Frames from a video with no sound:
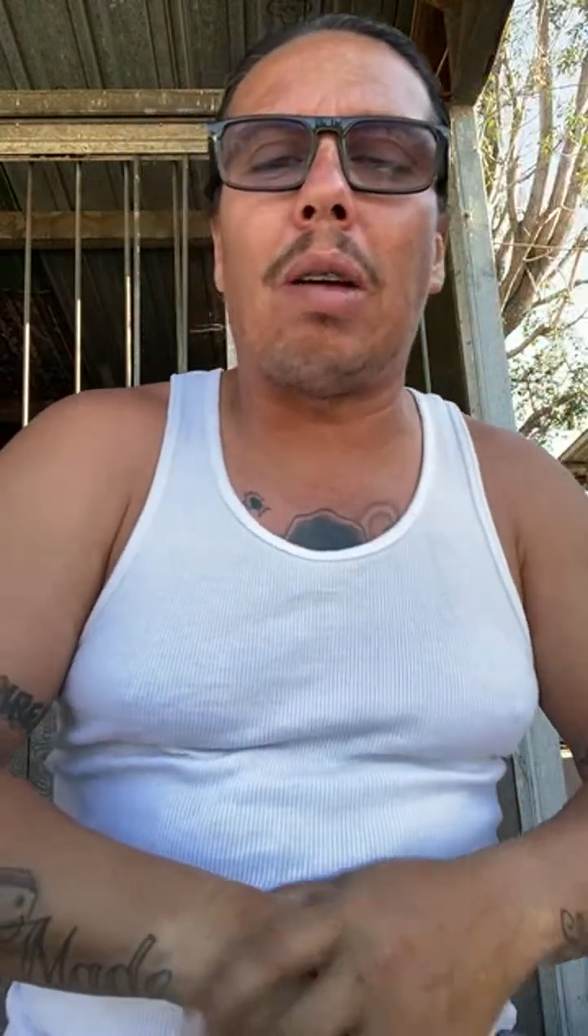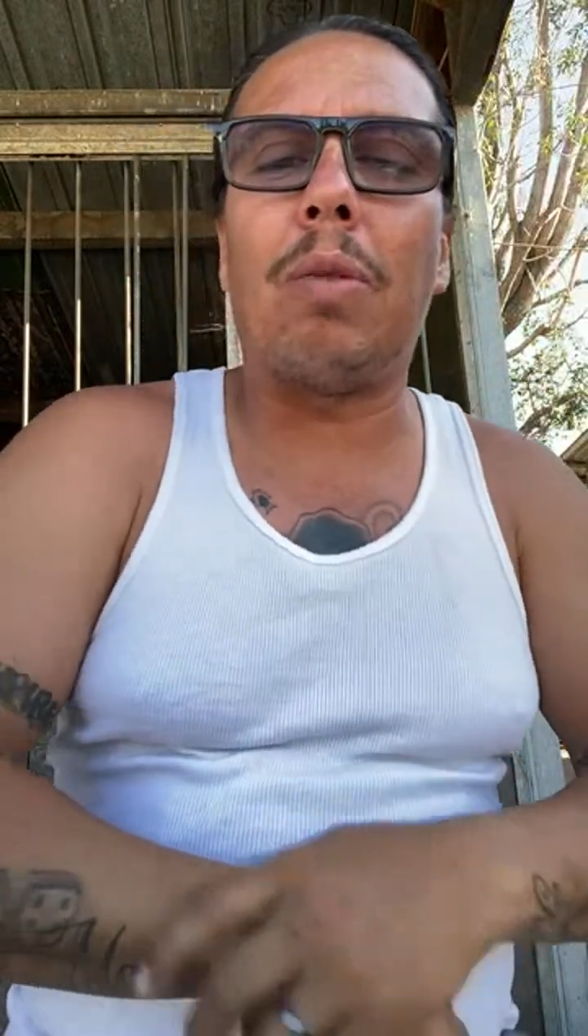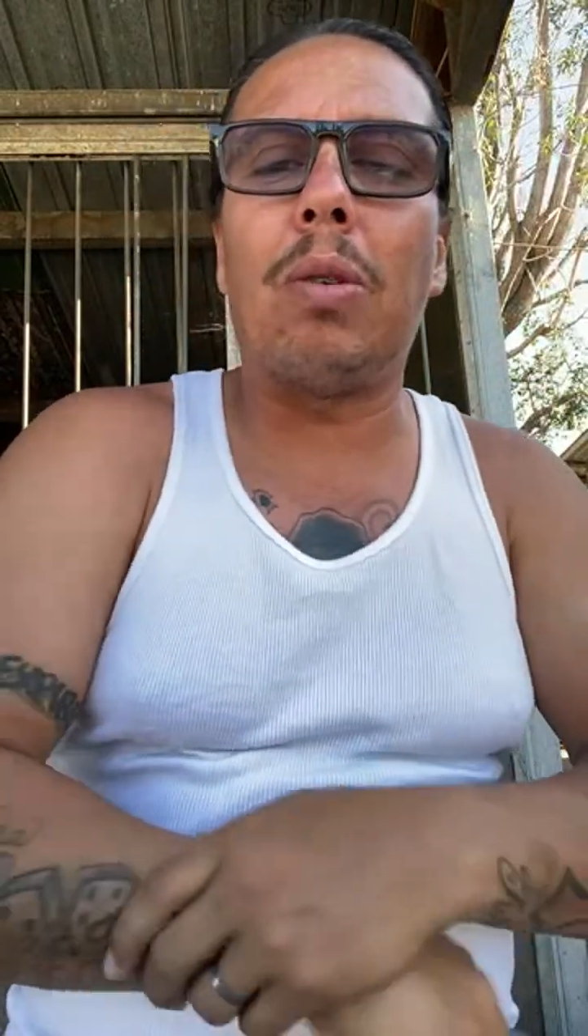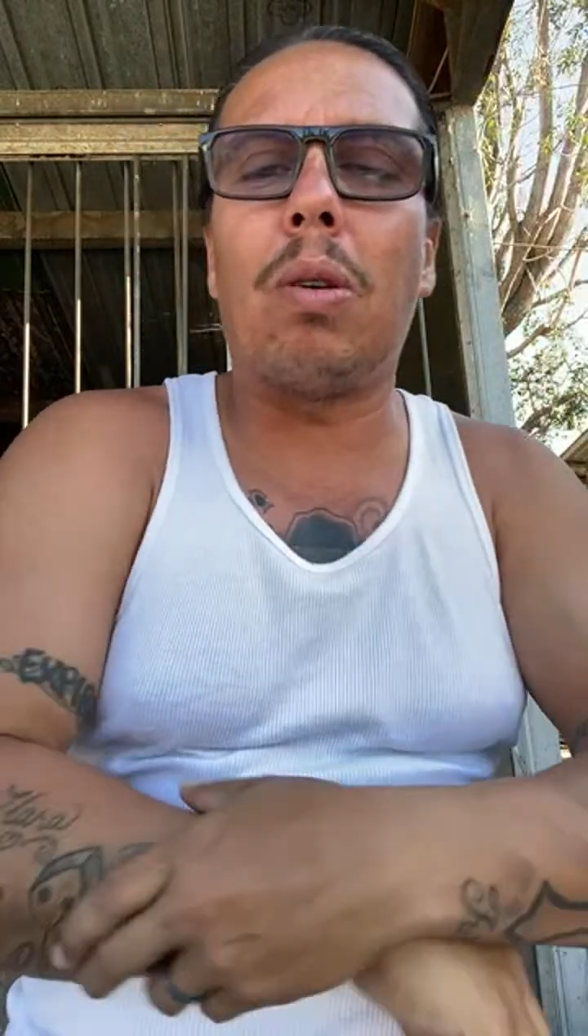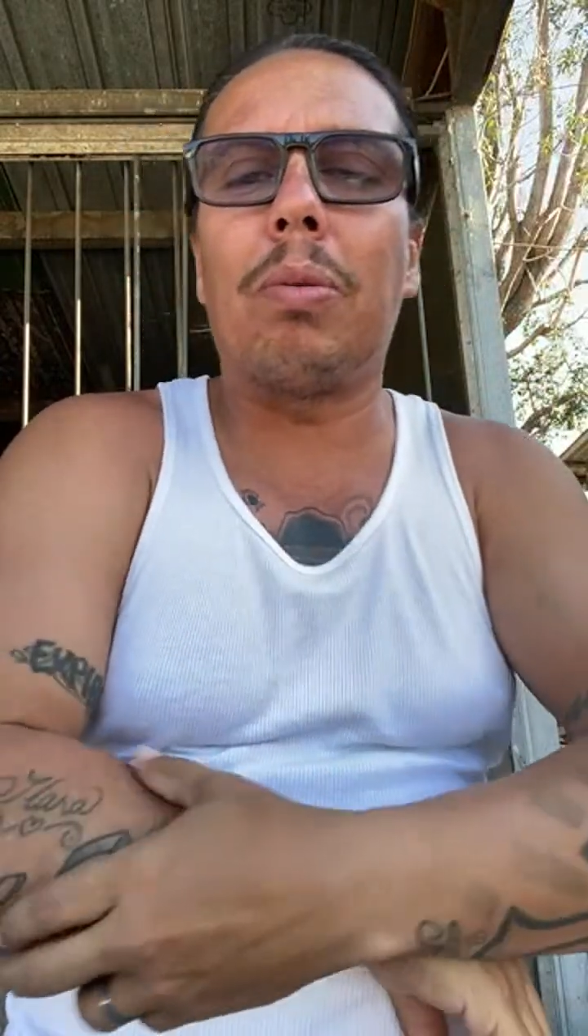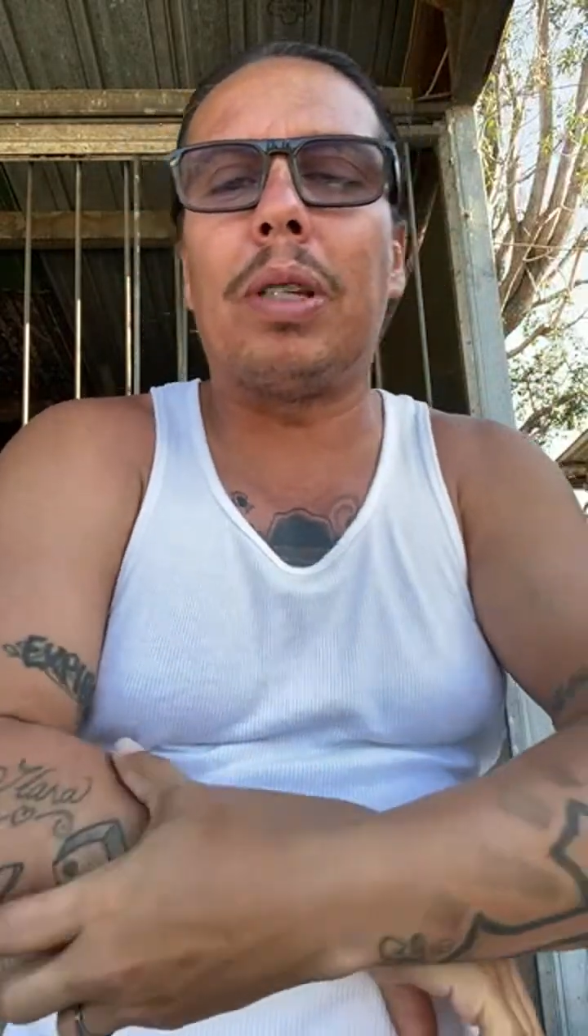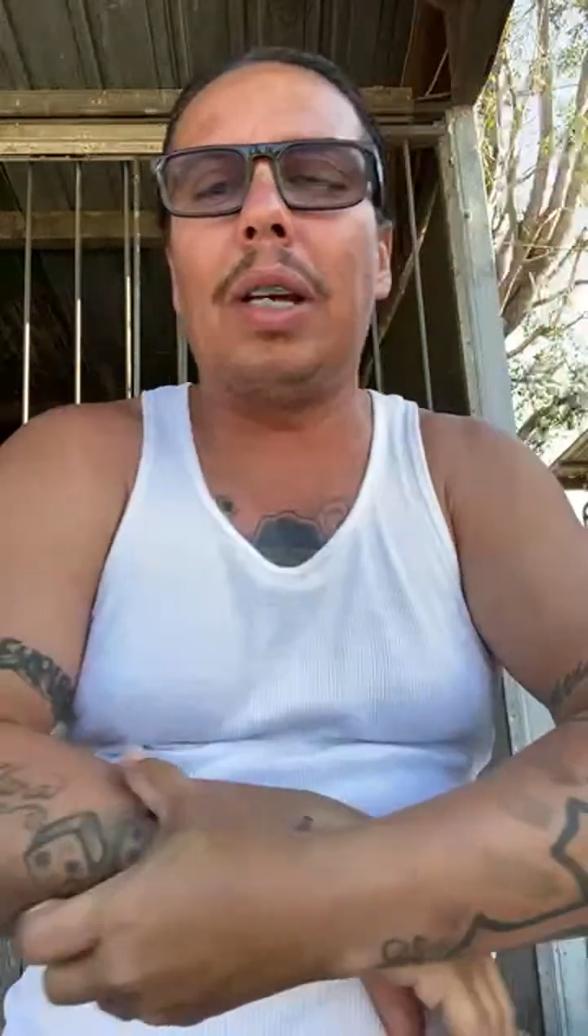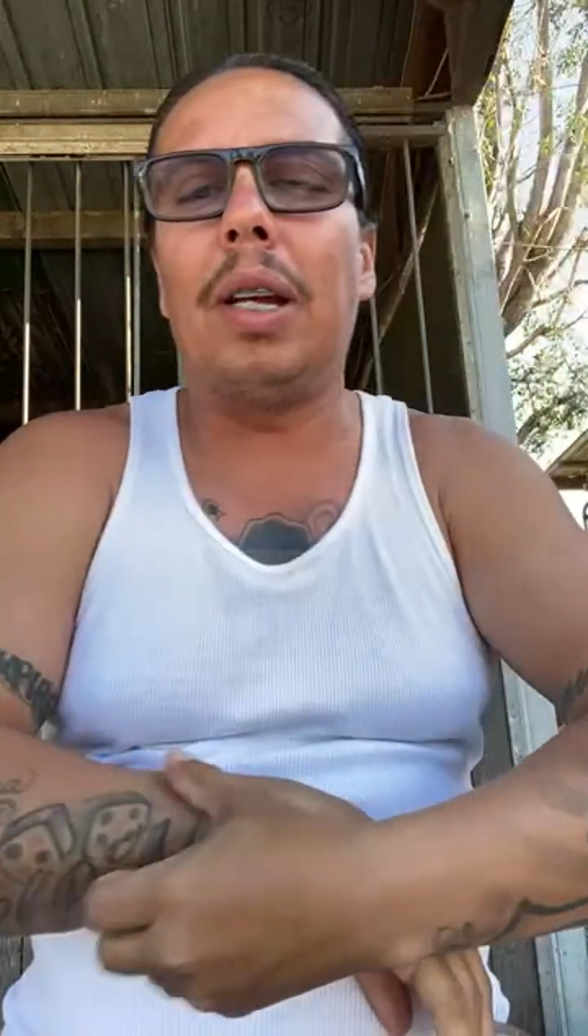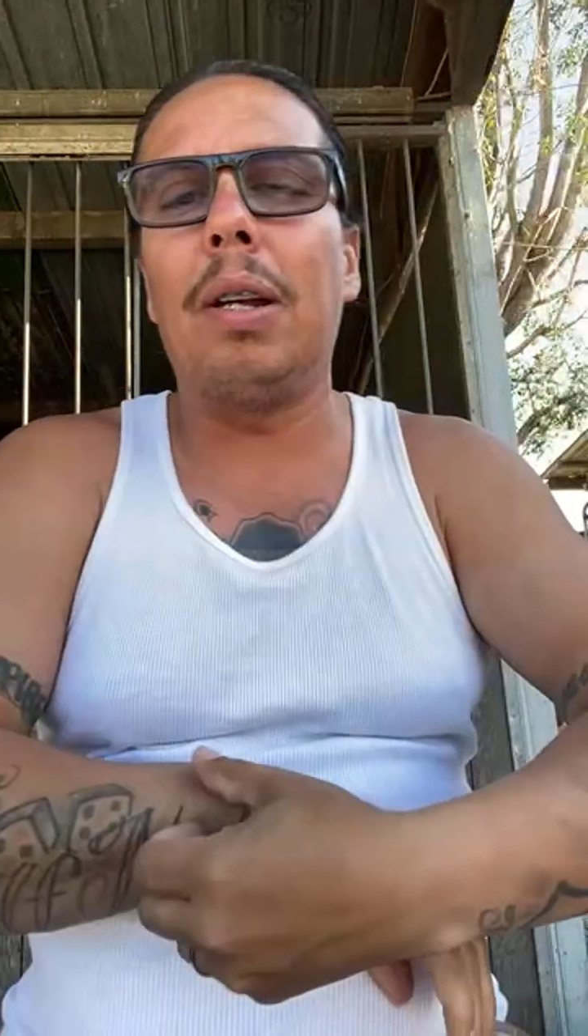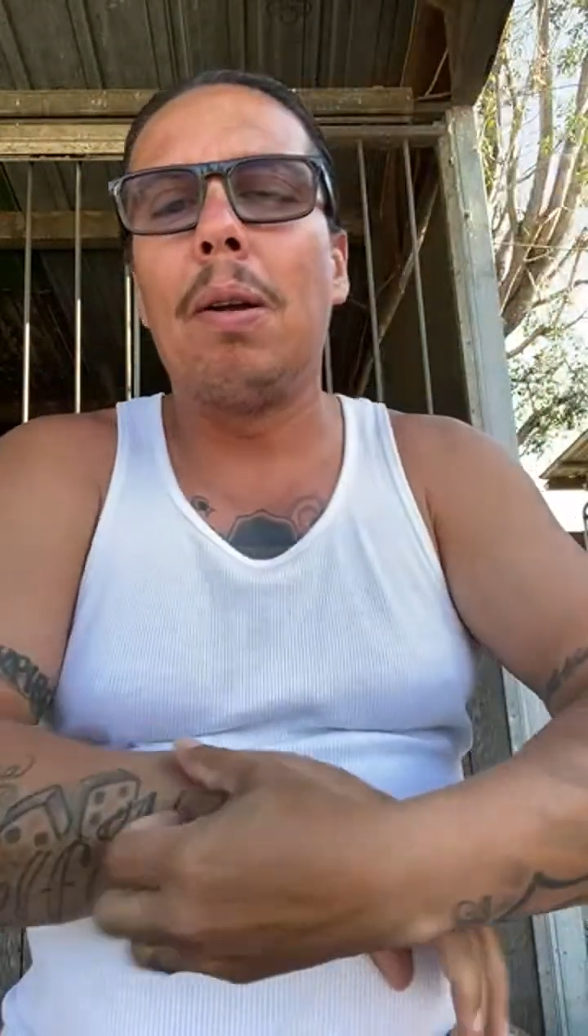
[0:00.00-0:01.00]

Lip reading: You know what I'm saying?